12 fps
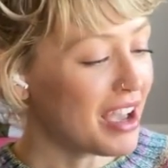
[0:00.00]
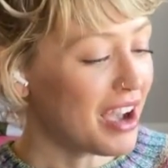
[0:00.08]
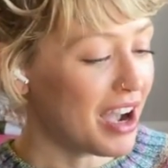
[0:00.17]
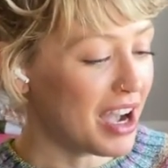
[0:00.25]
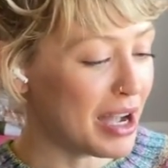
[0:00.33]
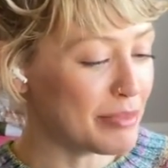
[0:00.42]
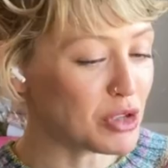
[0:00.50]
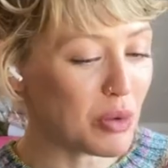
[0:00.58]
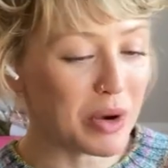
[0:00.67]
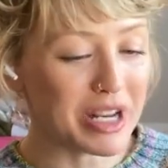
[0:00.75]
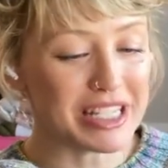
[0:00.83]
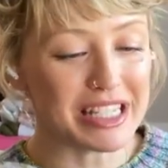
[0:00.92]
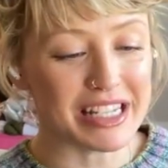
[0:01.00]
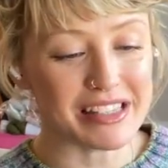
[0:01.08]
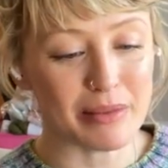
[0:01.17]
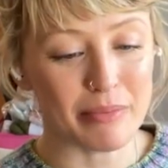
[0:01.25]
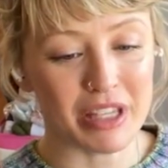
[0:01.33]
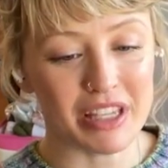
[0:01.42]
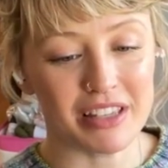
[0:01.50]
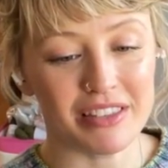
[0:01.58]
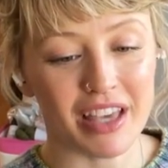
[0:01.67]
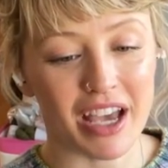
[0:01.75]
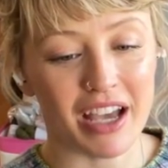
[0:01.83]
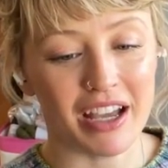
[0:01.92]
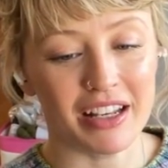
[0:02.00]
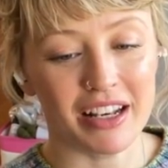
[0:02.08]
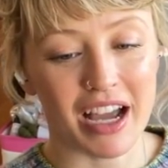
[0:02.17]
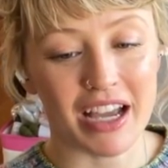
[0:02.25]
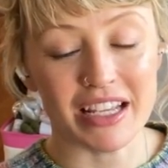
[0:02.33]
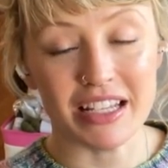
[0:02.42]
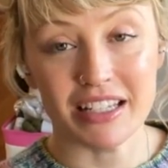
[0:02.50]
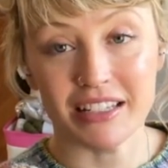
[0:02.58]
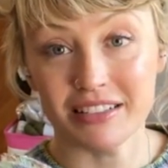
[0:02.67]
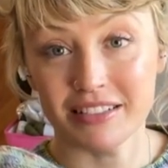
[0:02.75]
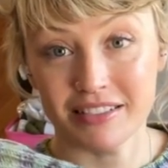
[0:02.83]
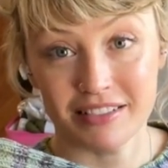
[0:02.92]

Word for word: Um, so I wanted to knit something that I